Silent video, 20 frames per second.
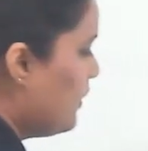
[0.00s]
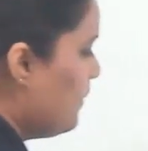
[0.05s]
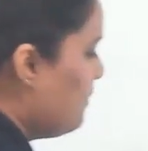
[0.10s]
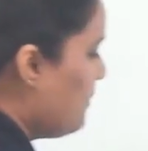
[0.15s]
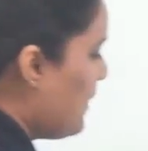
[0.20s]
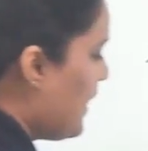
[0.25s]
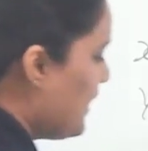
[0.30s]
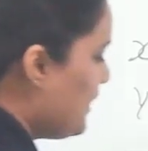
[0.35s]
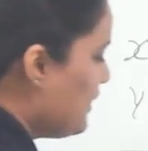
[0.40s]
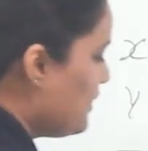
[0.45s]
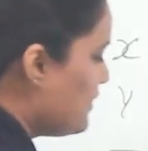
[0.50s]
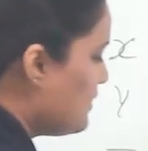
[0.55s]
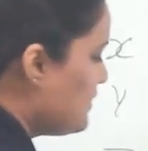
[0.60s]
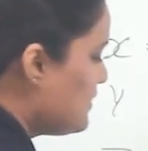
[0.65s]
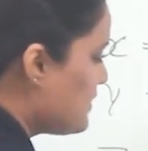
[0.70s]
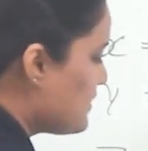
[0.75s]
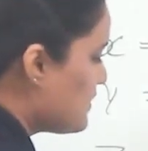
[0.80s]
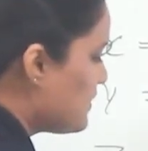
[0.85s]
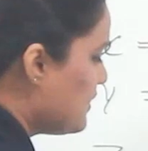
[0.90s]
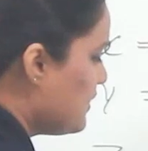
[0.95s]

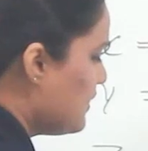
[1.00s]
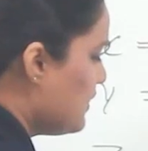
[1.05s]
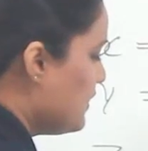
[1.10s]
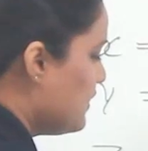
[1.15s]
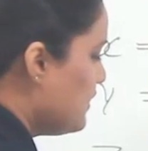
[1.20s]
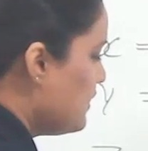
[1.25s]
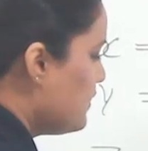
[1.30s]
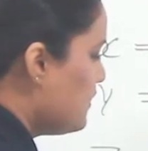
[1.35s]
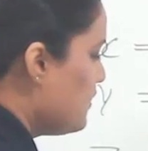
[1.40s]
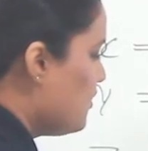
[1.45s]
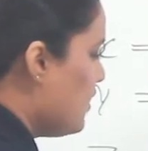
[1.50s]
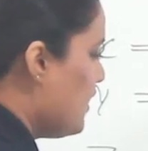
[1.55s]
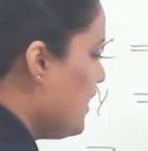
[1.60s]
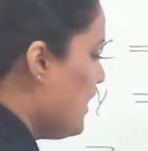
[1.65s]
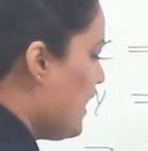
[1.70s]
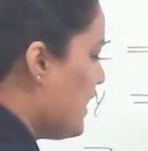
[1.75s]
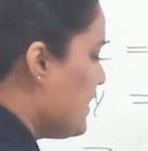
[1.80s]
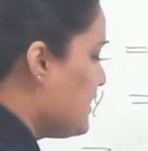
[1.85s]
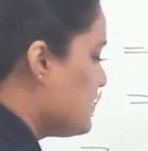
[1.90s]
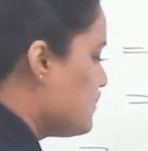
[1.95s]
minus
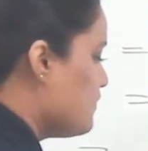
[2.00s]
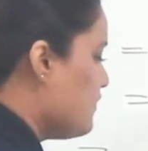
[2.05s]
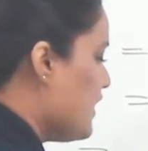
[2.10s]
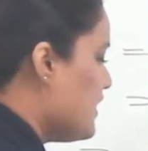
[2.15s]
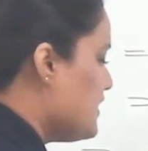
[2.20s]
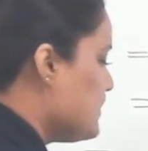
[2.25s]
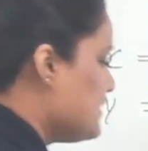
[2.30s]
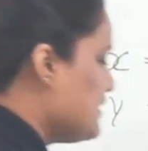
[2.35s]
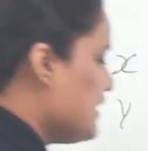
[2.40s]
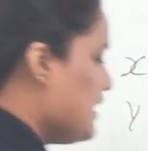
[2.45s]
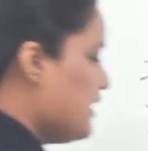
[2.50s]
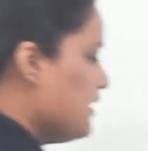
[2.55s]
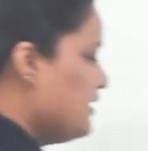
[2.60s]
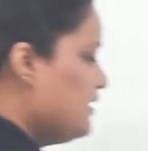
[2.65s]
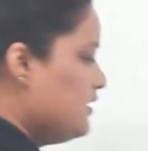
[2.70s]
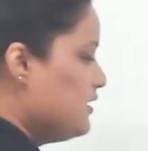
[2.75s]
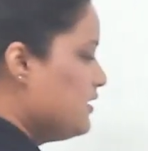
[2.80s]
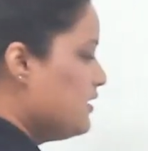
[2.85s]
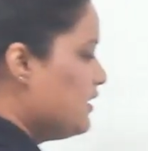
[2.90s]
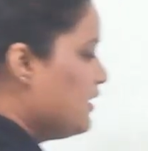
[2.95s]

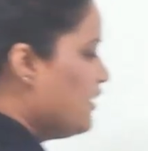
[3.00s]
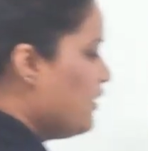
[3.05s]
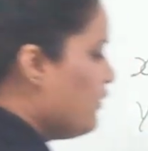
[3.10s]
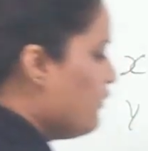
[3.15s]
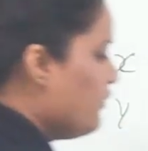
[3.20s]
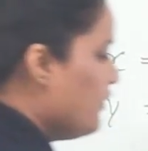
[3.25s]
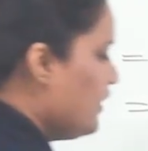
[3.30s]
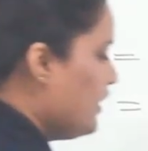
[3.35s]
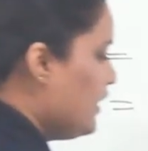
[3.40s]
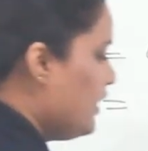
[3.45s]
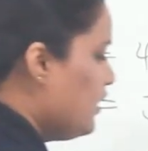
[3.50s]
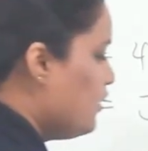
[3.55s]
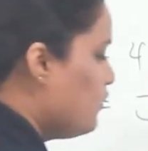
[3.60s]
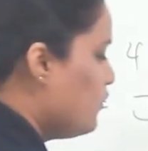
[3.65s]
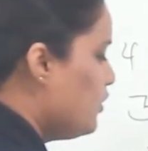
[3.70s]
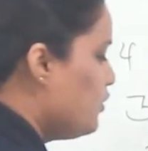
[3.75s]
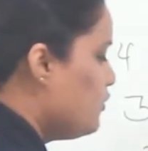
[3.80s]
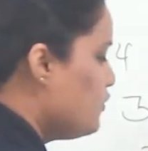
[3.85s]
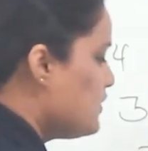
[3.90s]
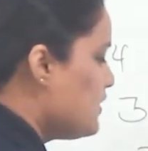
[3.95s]
3xyz will
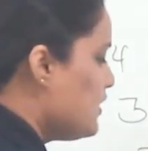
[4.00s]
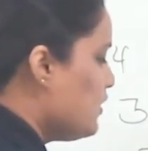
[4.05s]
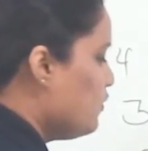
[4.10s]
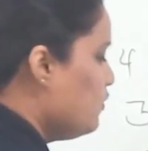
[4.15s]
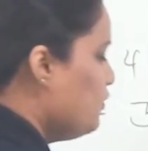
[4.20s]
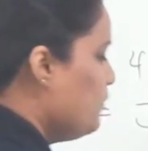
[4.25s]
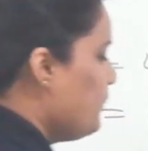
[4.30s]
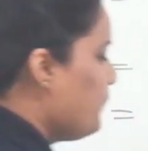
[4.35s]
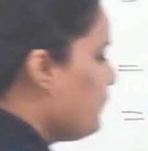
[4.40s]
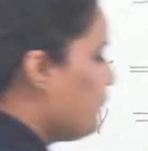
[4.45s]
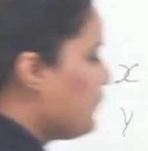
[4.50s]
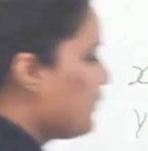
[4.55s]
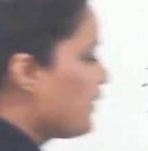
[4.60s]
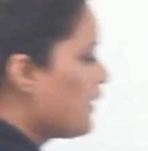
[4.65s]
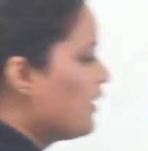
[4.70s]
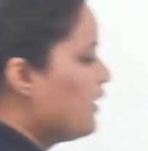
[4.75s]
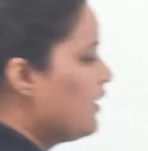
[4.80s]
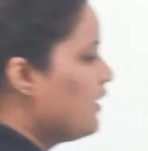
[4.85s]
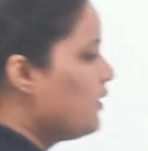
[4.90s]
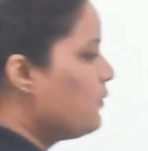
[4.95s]
equal to 0.
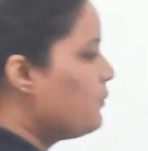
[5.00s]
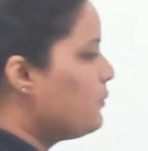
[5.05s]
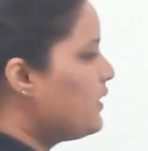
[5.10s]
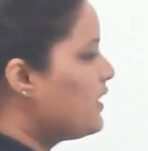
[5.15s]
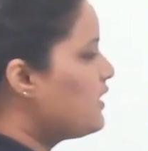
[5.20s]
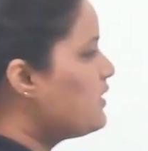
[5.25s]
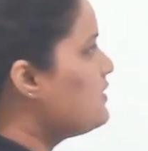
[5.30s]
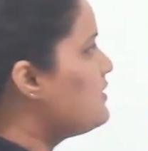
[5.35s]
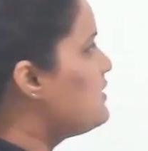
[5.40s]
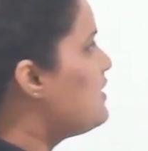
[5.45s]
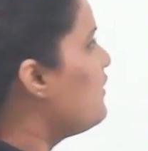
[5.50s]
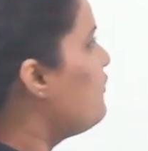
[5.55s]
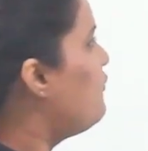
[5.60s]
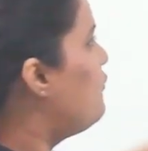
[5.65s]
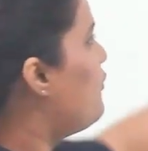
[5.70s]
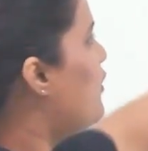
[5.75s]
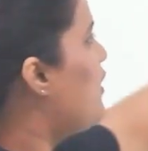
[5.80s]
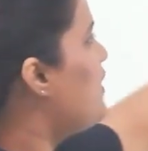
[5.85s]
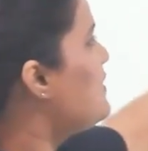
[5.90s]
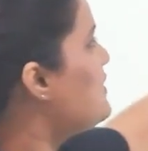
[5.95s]
Because the
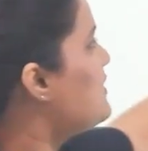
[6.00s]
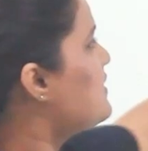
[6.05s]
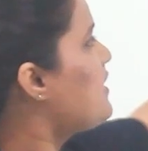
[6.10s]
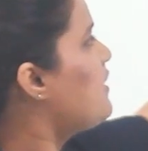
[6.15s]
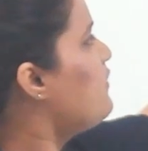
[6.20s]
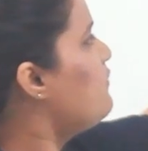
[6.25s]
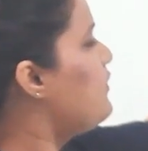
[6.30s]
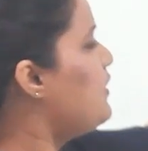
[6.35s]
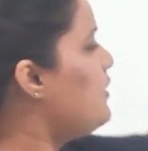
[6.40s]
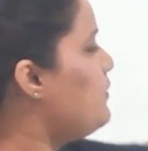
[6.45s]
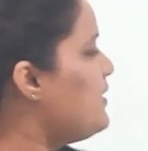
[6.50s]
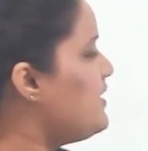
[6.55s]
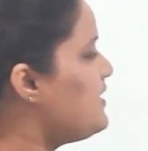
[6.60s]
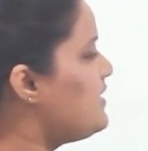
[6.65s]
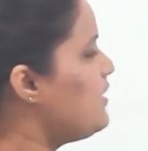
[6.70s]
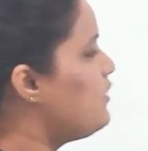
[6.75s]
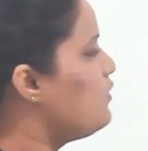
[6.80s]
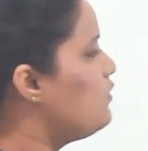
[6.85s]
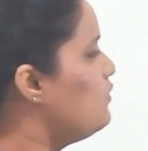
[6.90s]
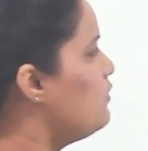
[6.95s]
first term will be
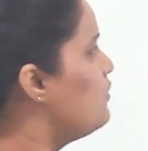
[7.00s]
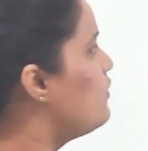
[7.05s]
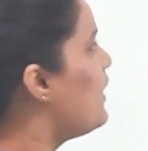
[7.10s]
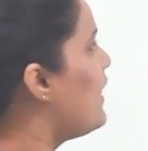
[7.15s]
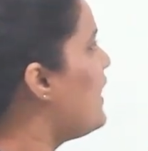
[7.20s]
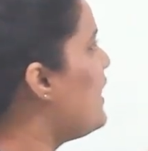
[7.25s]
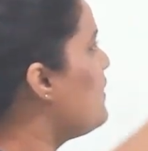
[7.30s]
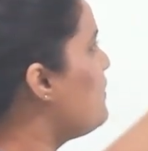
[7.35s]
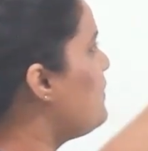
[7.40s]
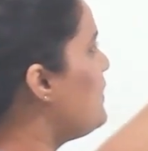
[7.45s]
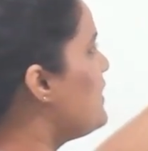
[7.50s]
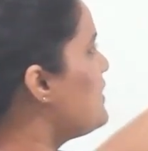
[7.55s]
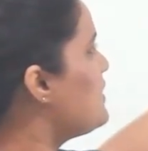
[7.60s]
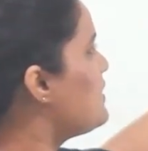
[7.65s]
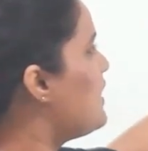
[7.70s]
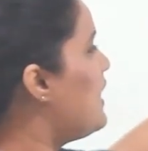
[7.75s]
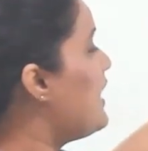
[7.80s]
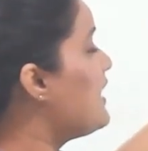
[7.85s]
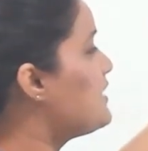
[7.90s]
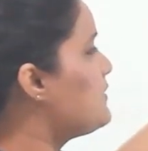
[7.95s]
0, a plus
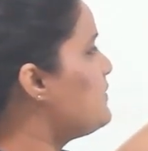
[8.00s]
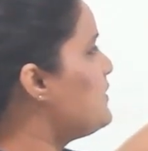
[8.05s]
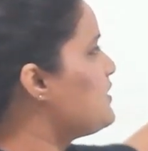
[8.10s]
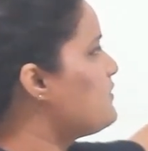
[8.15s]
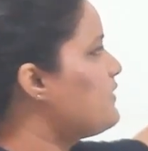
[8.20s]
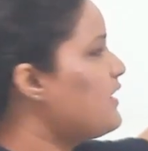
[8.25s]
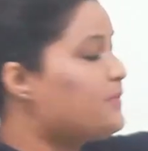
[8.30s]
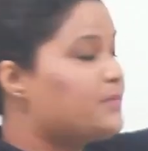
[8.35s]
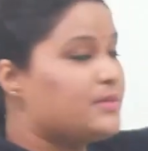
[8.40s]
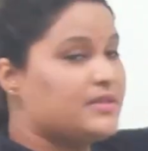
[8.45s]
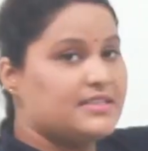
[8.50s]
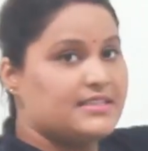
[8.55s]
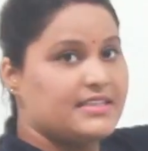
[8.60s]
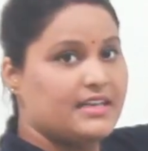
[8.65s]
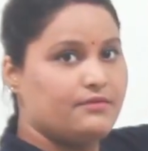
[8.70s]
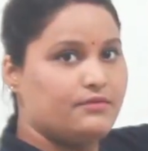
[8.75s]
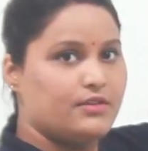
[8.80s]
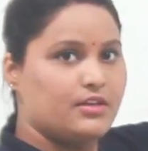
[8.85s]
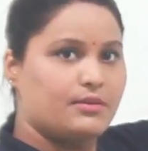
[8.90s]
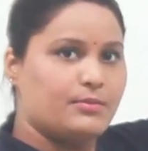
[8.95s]
x plus y plus
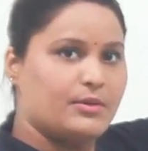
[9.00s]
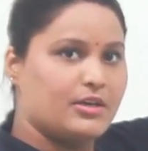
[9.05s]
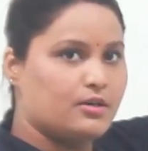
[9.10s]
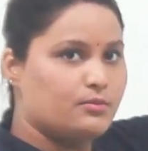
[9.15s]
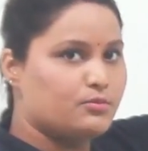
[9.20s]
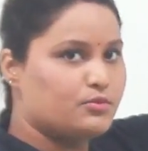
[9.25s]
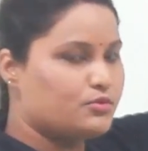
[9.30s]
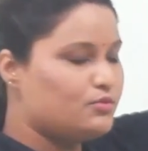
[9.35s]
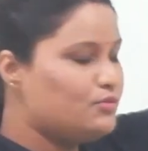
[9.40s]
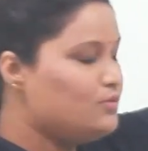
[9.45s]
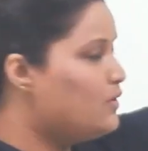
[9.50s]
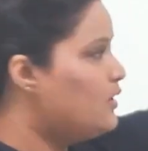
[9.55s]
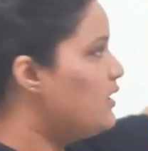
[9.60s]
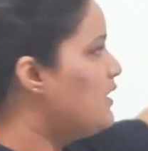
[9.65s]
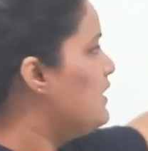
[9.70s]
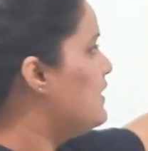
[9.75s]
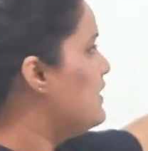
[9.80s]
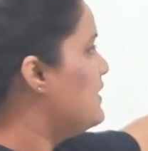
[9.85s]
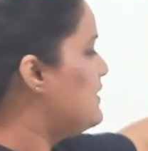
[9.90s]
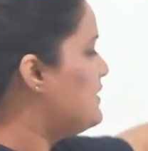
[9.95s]
z will become to
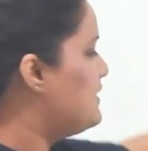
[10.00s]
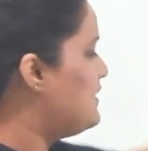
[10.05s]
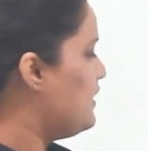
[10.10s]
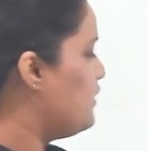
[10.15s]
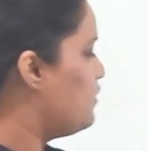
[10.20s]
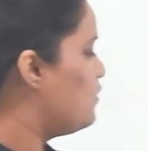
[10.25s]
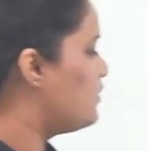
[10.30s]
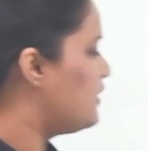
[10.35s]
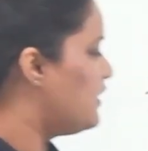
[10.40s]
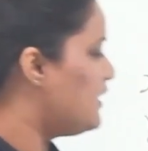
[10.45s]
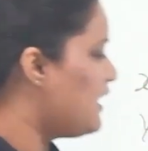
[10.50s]
0. Then